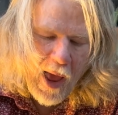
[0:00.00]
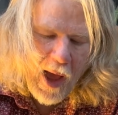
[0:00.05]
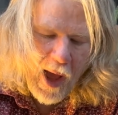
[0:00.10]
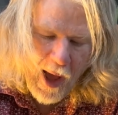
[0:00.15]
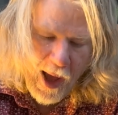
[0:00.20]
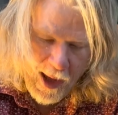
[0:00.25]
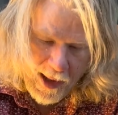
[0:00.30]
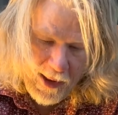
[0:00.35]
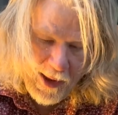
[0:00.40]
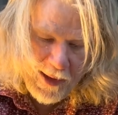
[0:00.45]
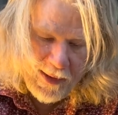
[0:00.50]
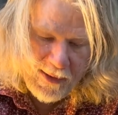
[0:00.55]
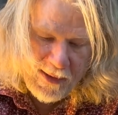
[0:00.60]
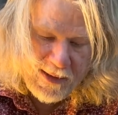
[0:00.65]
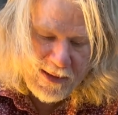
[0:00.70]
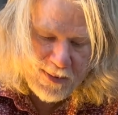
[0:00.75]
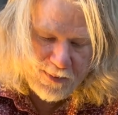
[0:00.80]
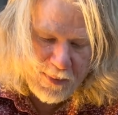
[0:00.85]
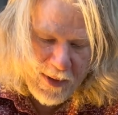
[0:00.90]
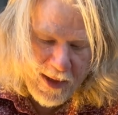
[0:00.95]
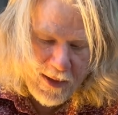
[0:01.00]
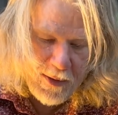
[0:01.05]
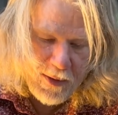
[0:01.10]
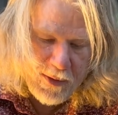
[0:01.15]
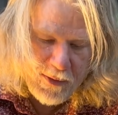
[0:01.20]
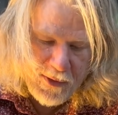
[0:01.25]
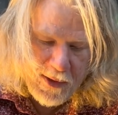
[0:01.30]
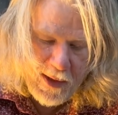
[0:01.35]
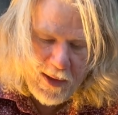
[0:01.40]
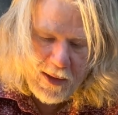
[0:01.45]
I like this better
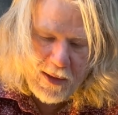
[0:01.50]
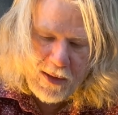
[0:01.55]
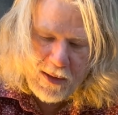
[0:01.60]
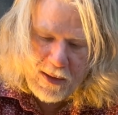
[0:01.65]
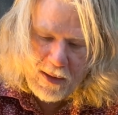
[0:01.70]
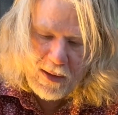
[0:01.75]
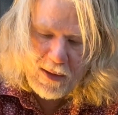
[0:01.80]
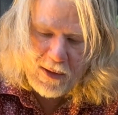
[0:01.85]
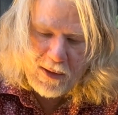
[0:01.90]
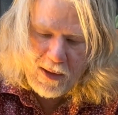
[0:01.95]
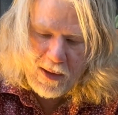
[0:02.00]
than